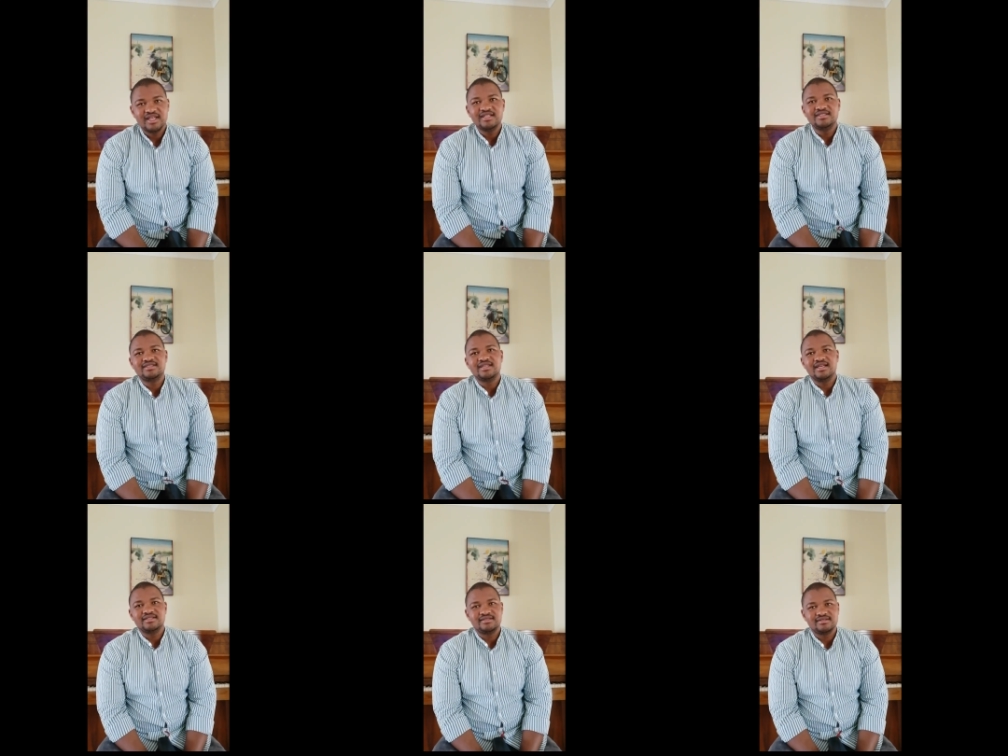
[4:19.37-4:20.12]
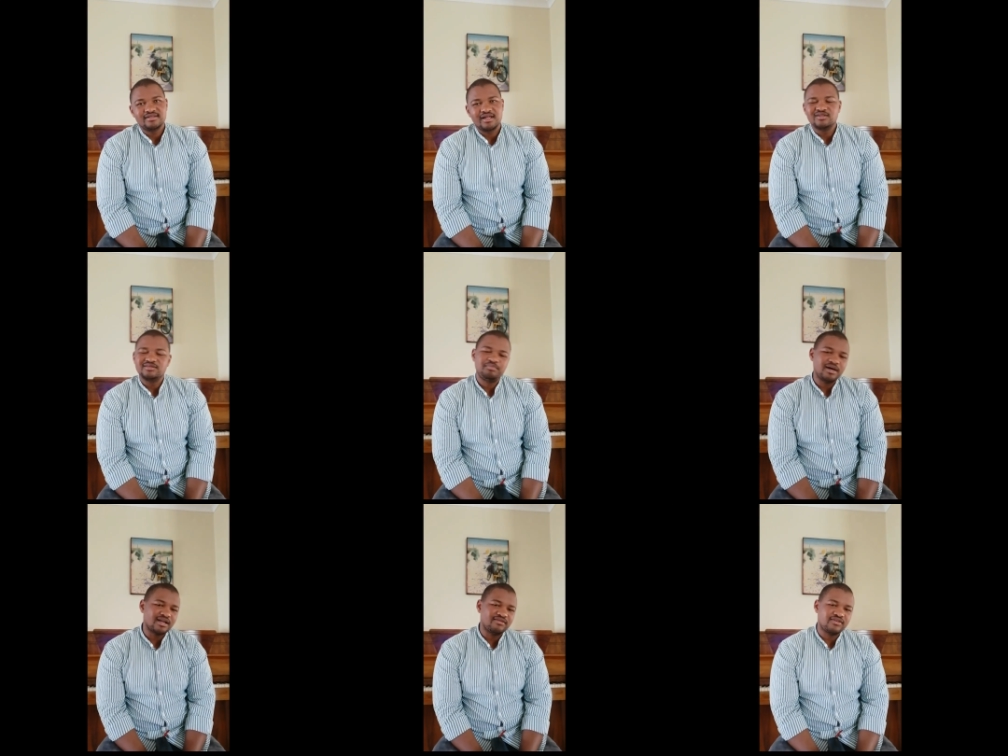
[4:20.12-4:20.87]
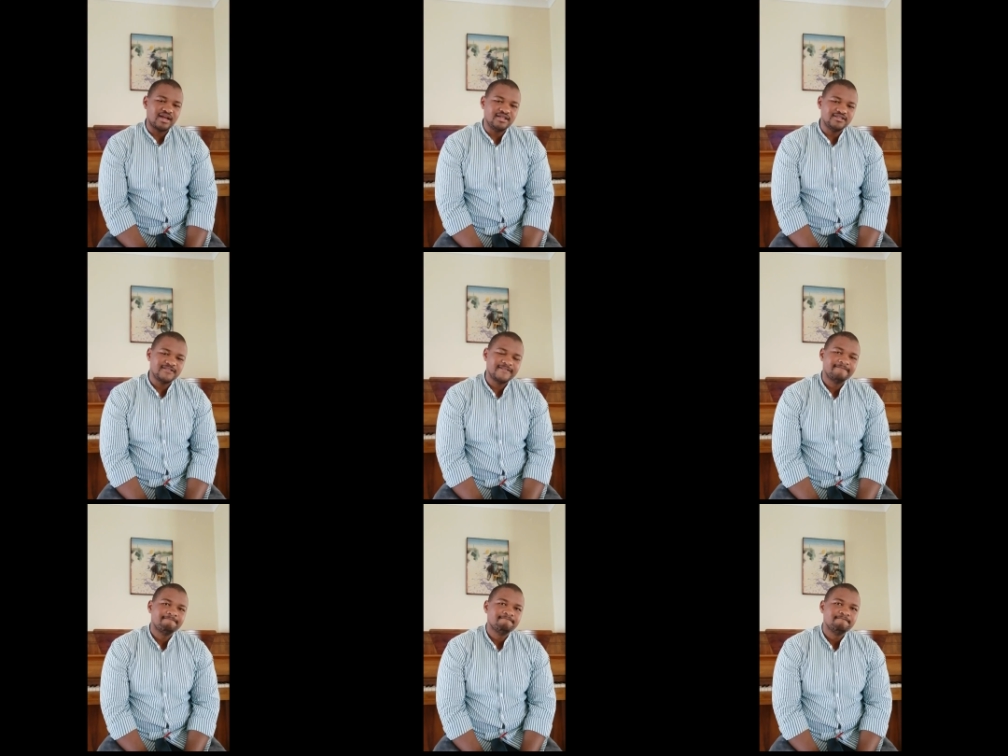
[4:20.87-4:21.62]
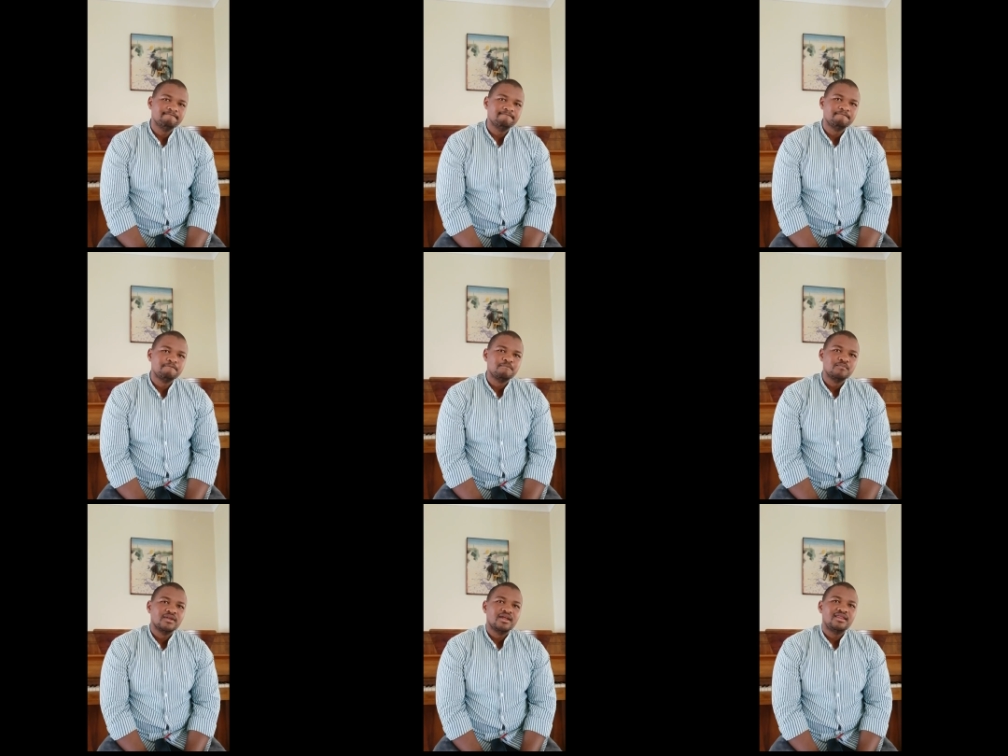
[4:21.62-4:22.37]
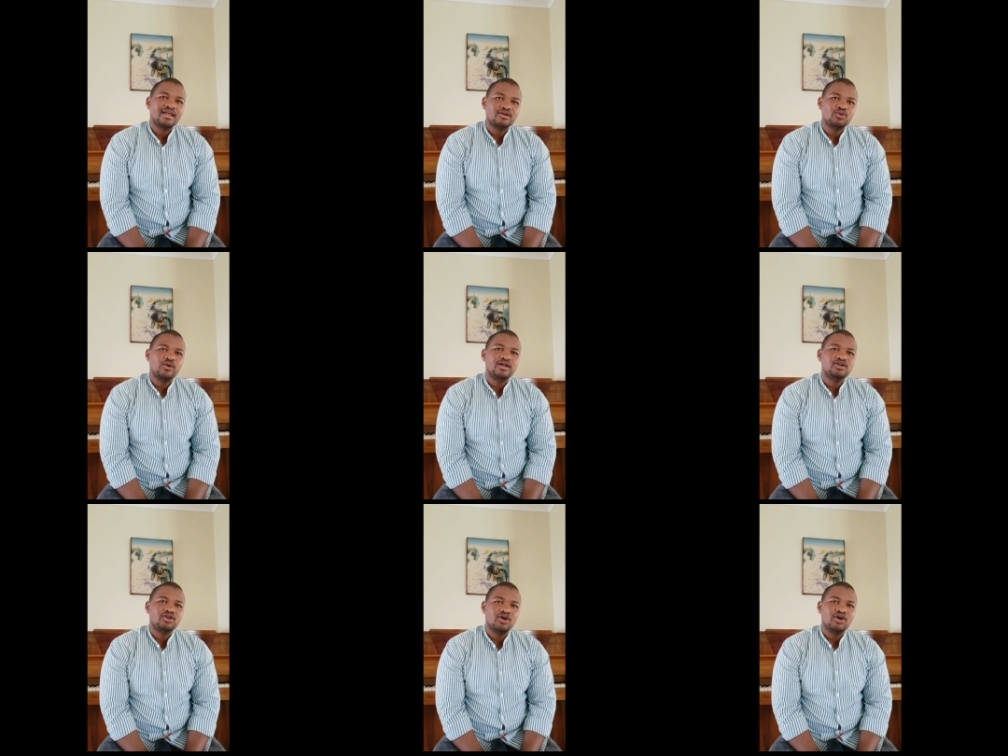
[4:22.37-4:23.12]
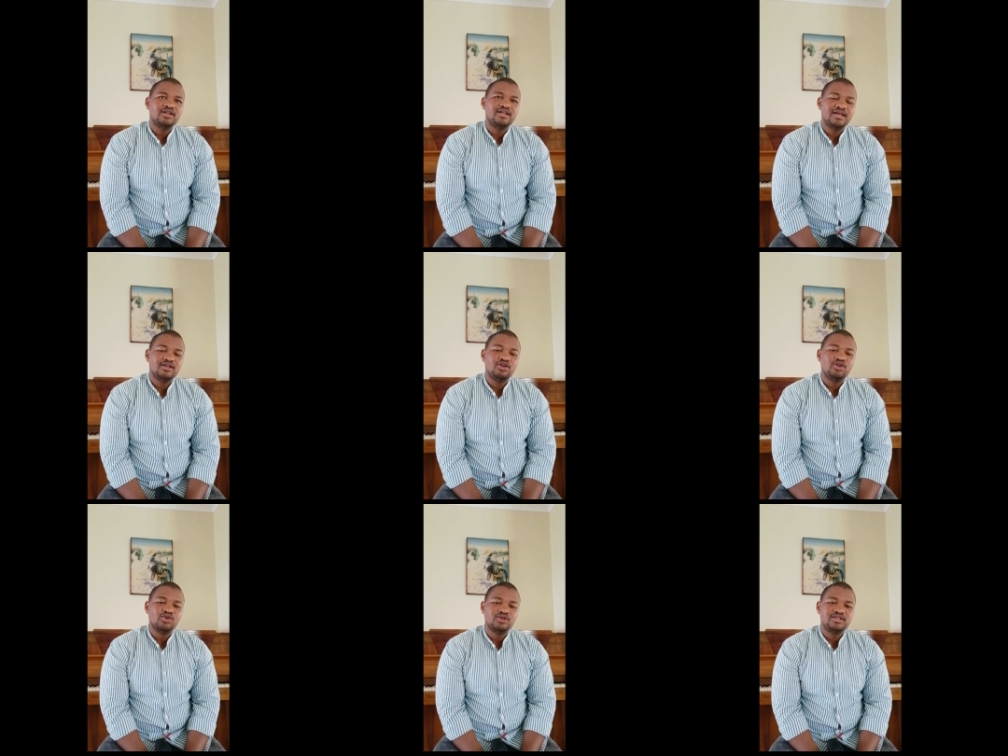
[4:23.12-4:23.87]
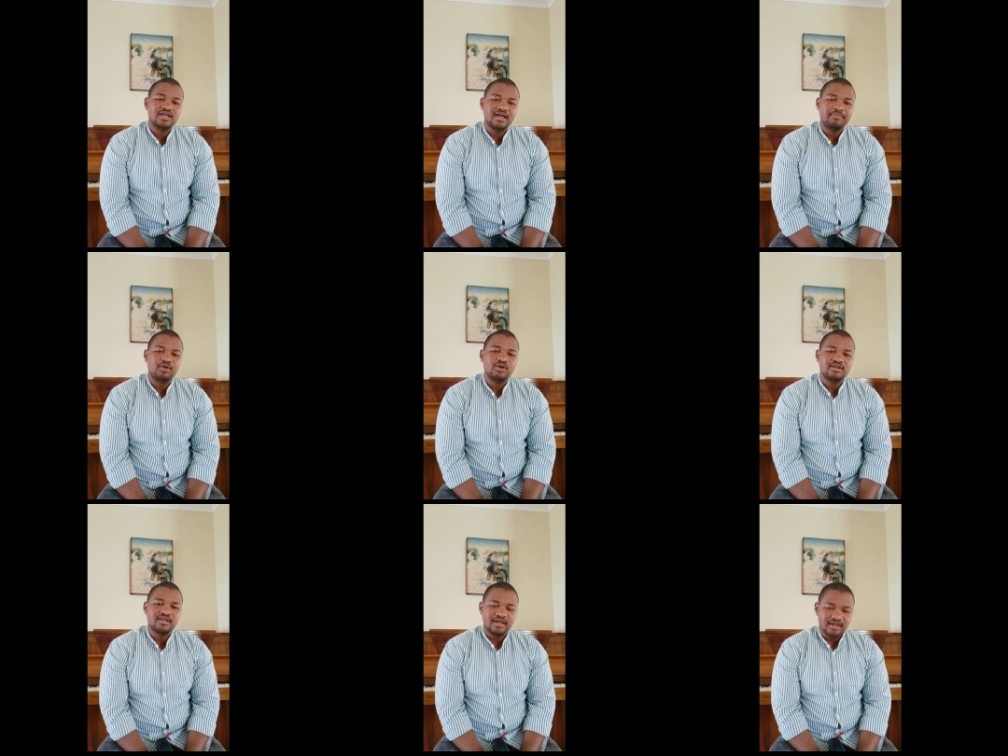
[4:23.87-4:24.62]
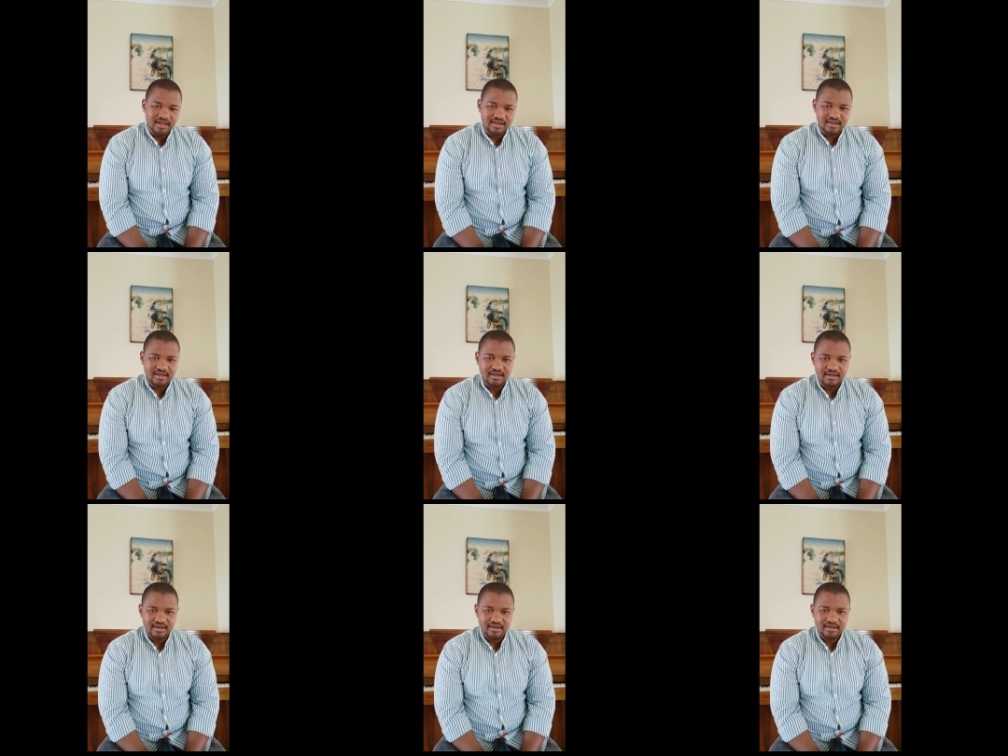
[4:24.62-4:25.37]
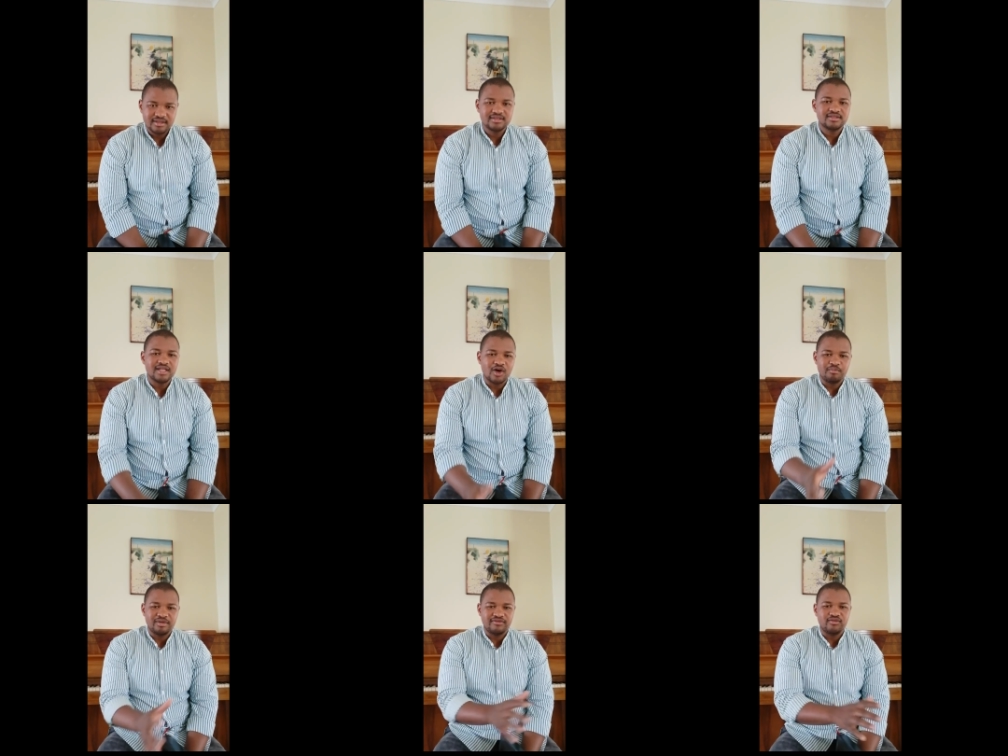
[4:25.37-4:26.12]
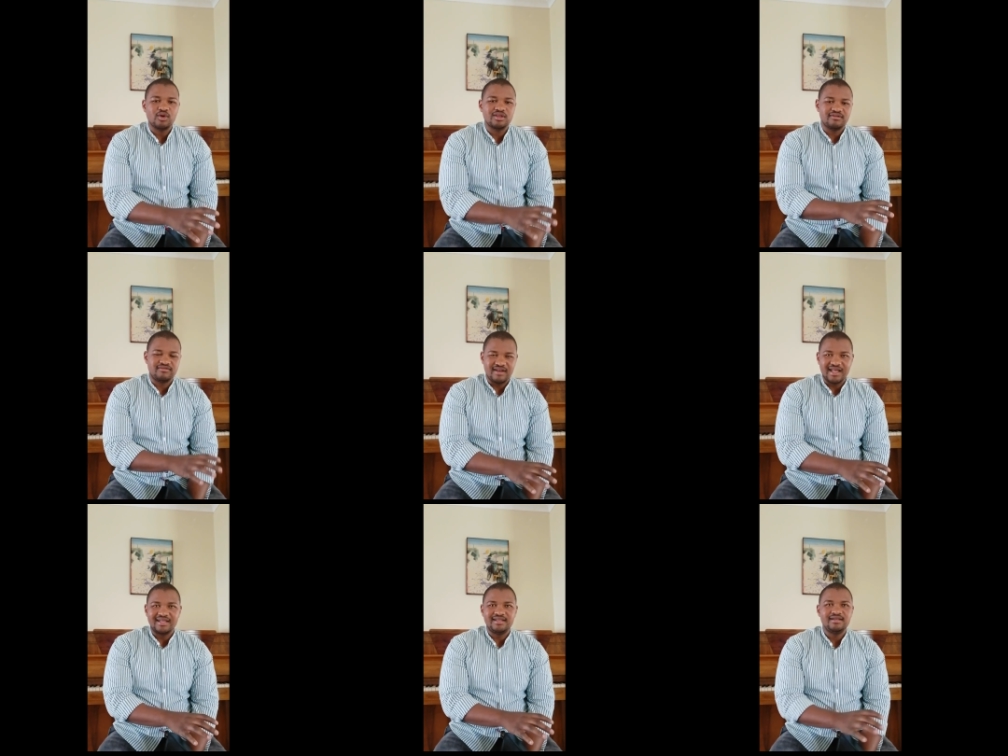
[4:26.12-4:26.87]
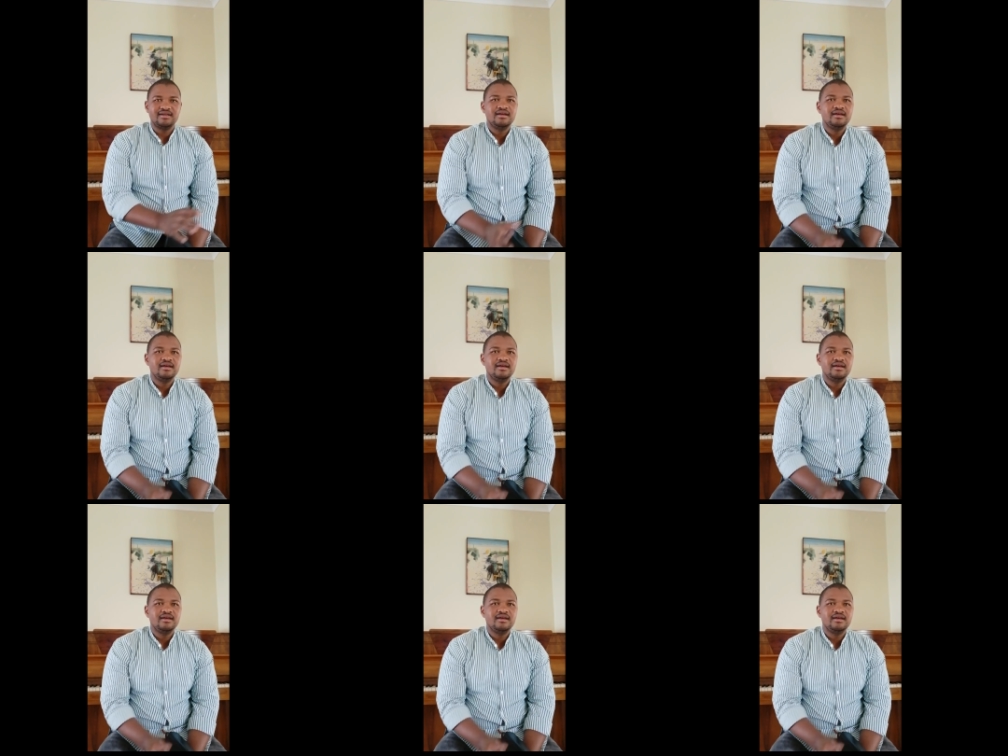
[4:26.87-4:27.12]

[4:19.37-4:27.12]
And it says, I'll paraphrase, that when God had looked upon the earth, this is now before the flood.